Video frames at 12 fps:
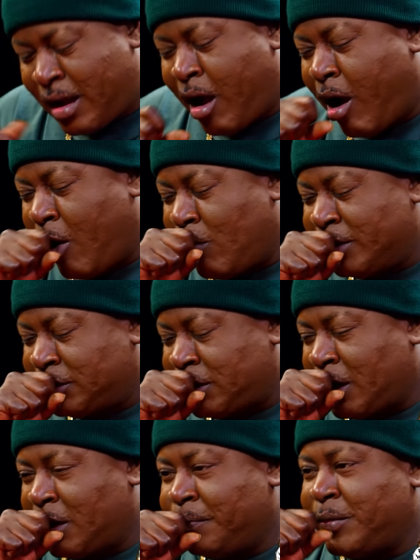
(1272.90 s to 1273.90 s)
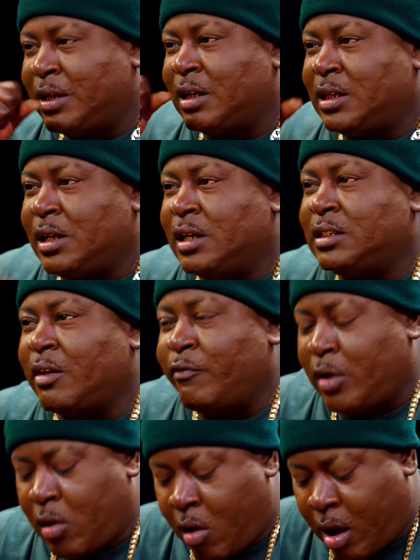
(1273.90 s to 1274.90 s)
I always tell them that the kids are,
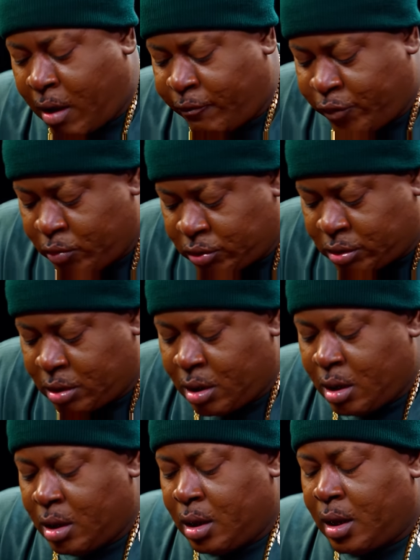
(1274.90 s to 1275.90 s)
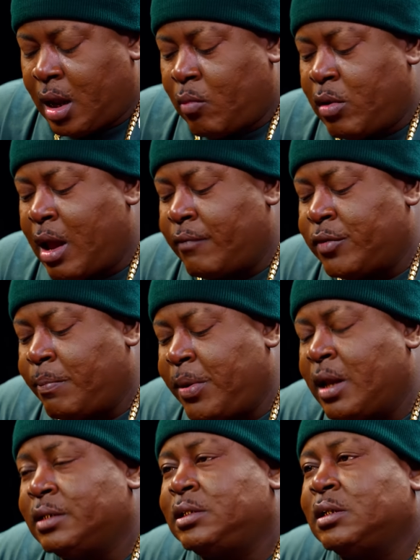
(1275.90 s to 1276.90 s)
are our future and we have to
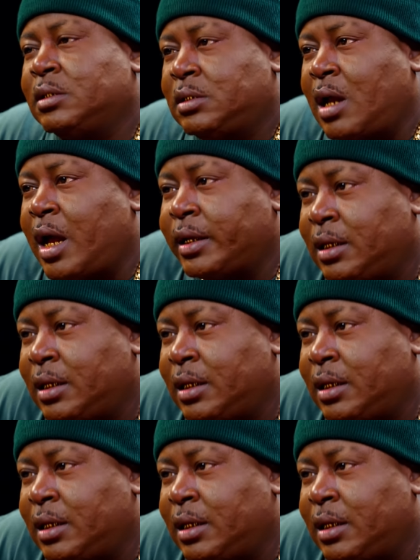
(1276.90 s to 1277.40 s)
pay attention to our